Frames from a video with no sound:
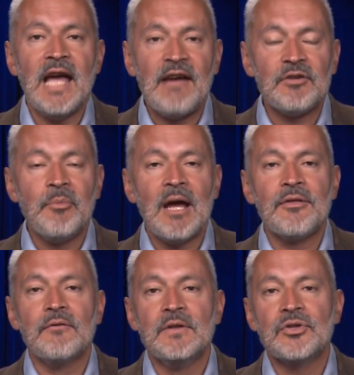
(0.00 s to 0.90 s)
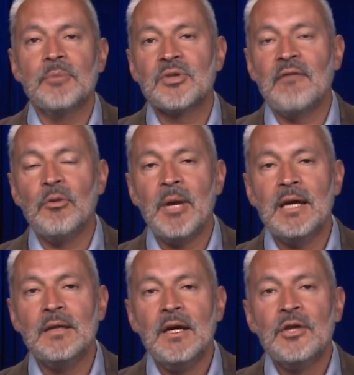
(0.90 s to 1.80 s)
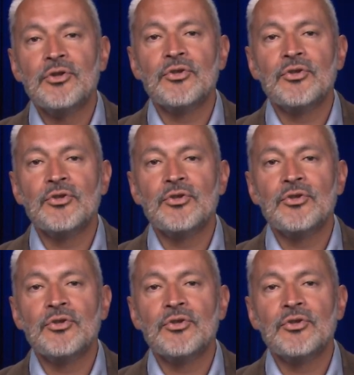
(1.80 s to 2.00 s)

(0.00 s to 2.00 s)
aftermath of the Trump travel ban to